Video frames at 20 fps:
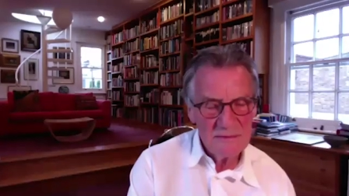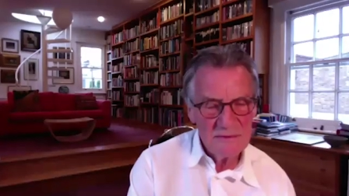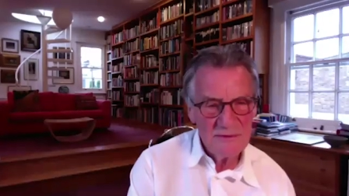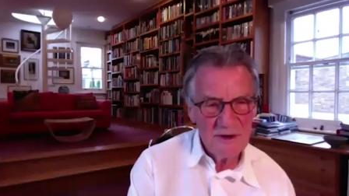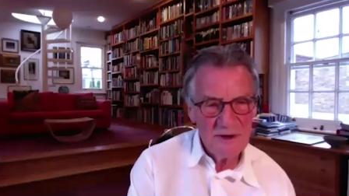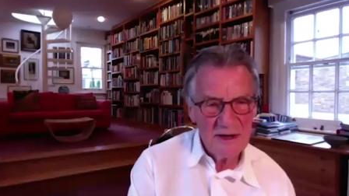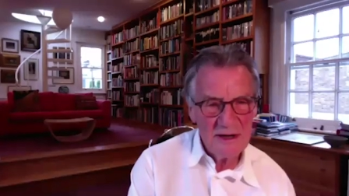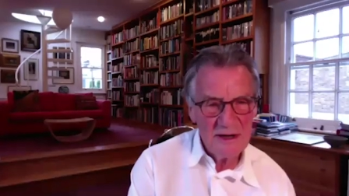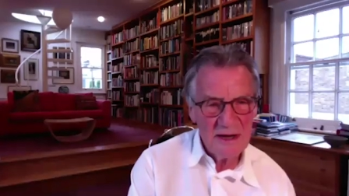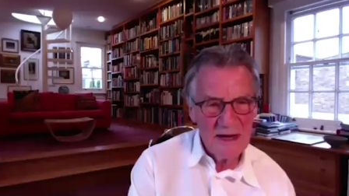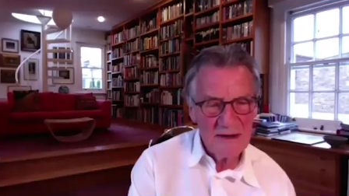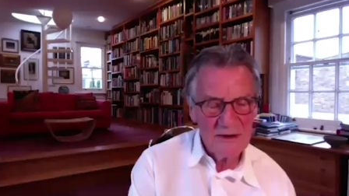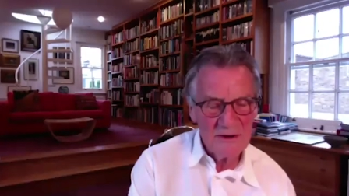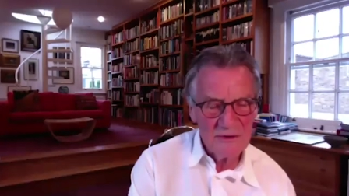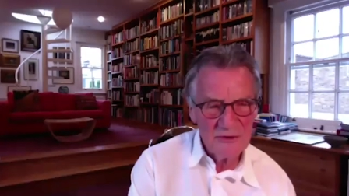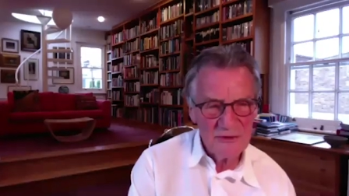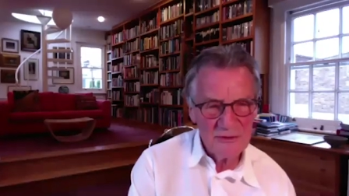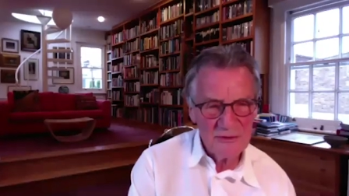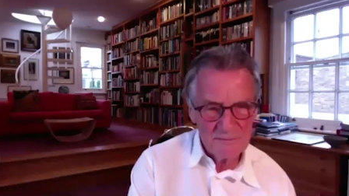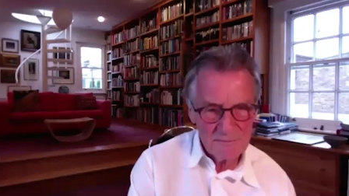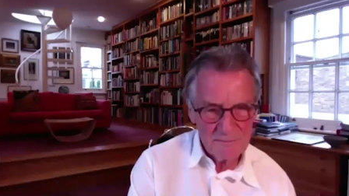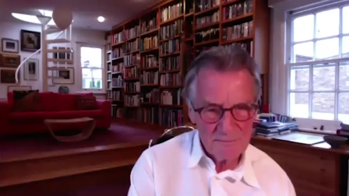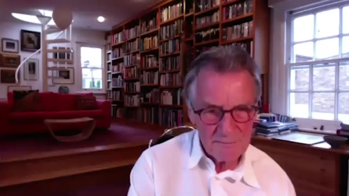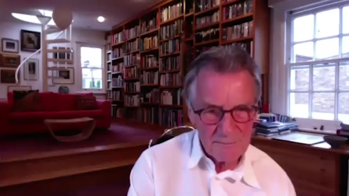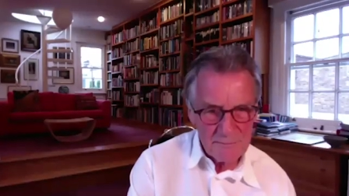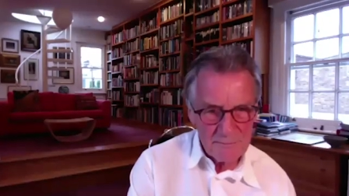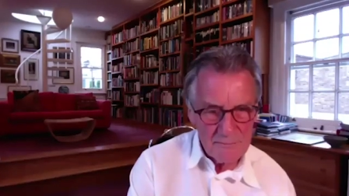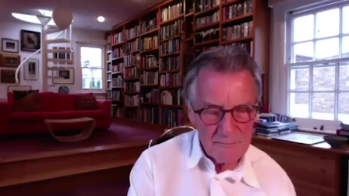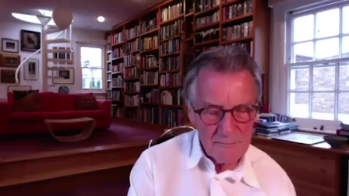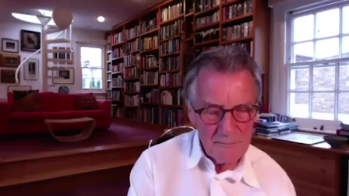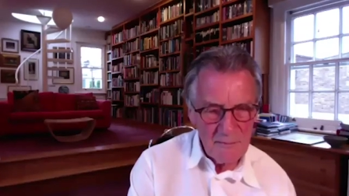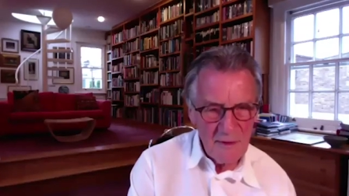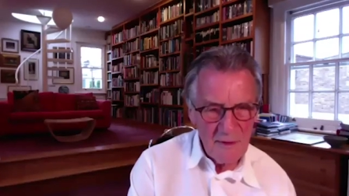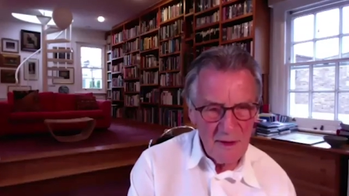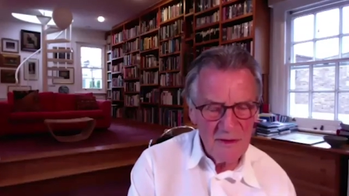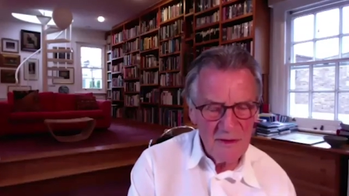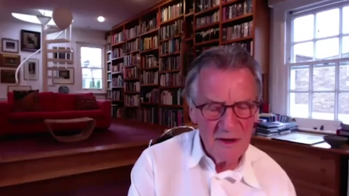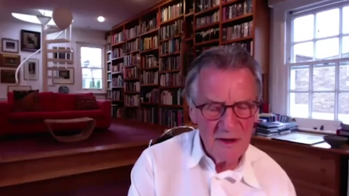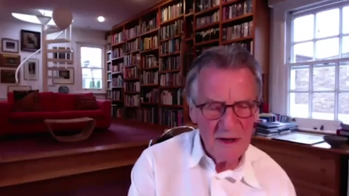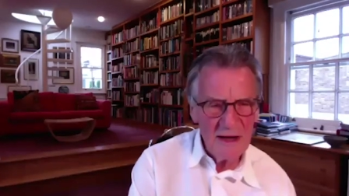finance
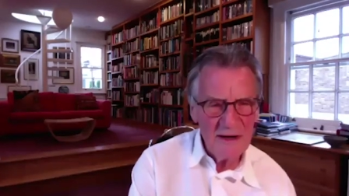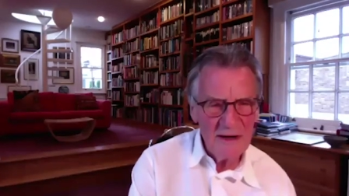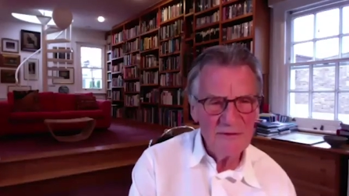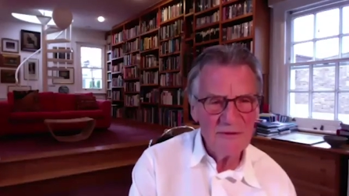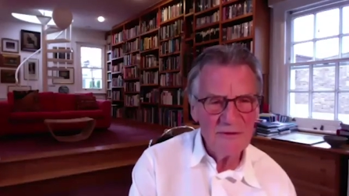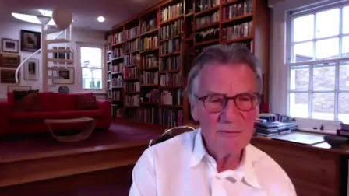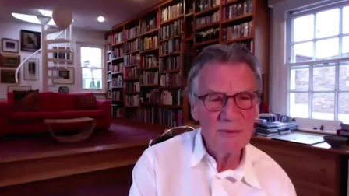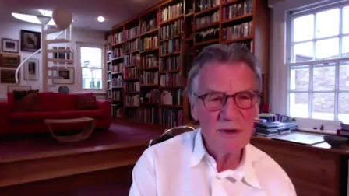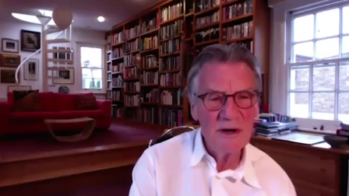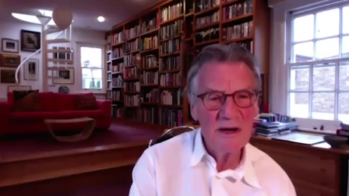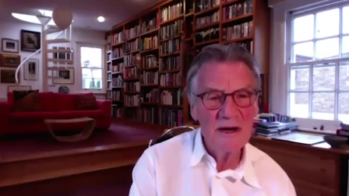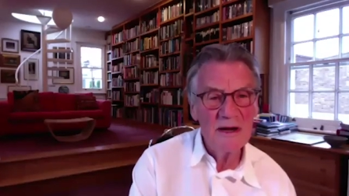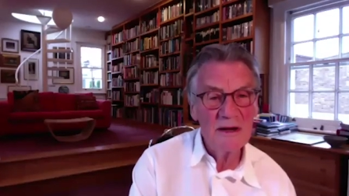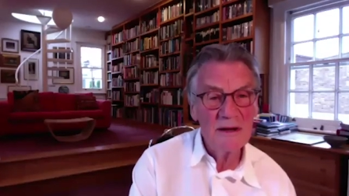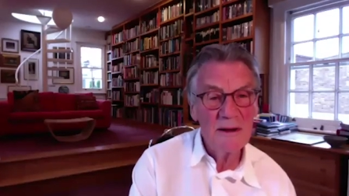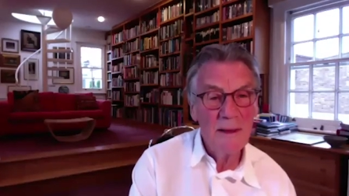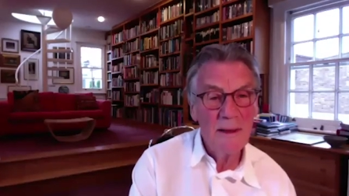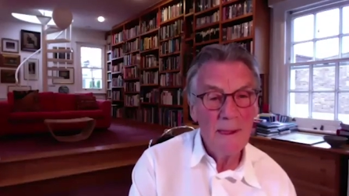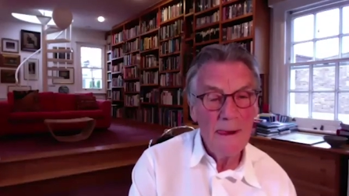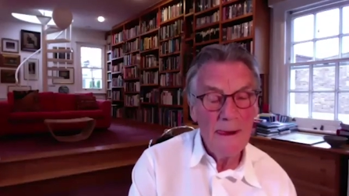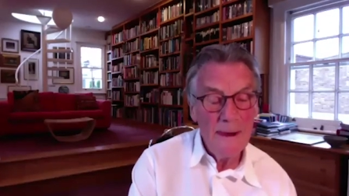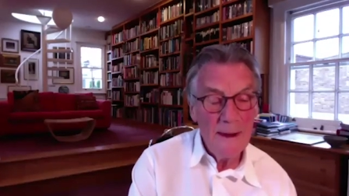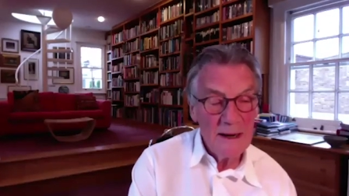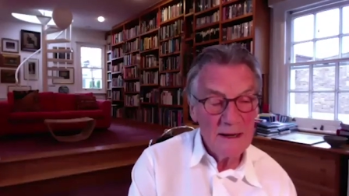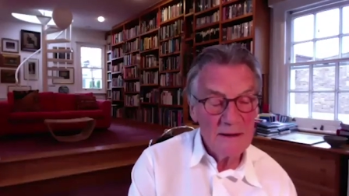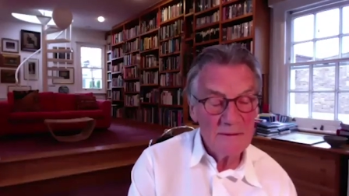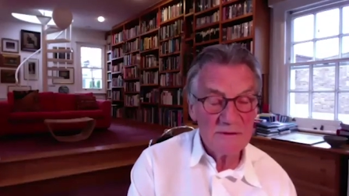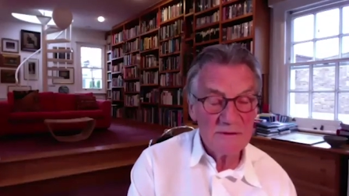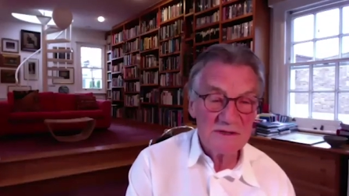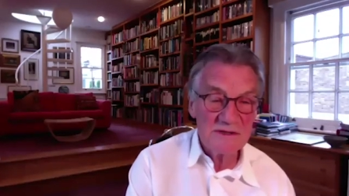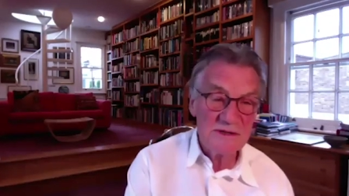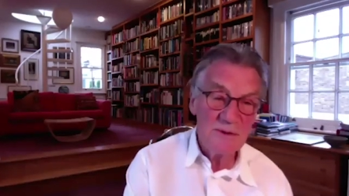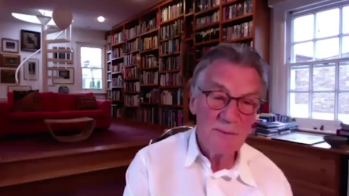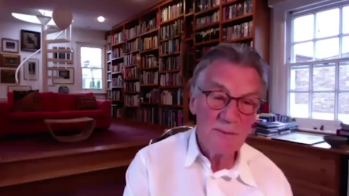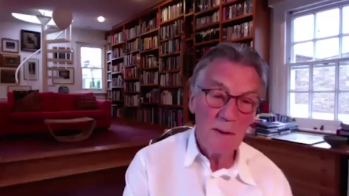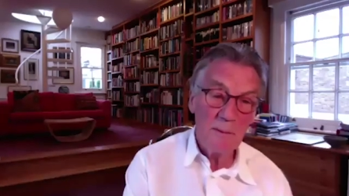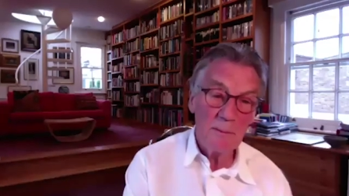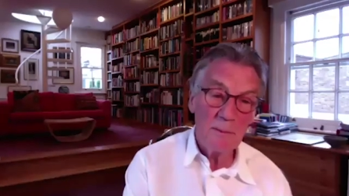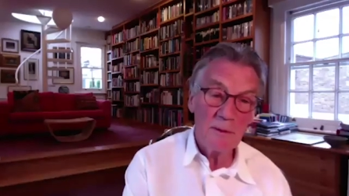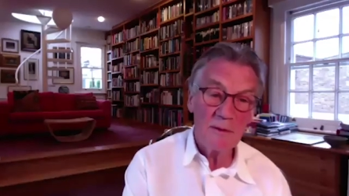the life of Brian, and it was two
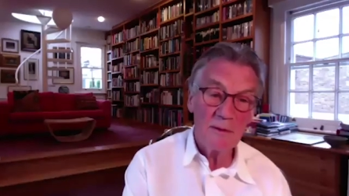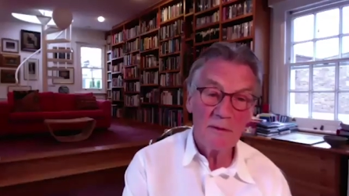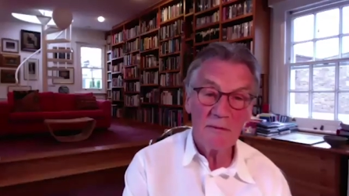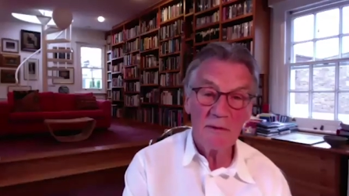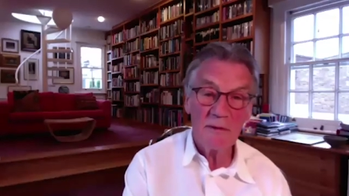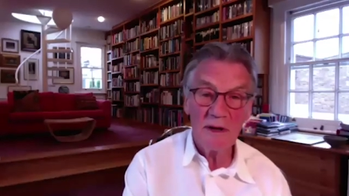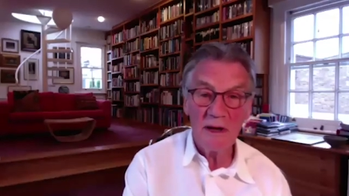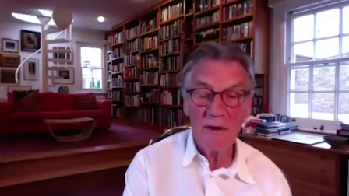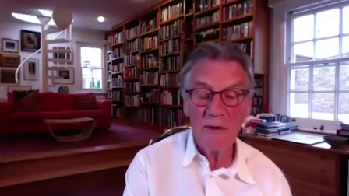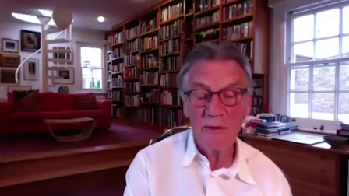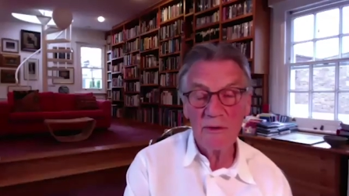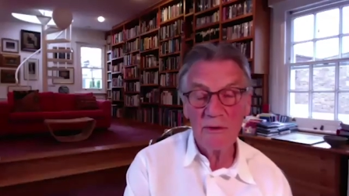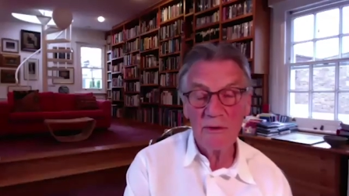people lower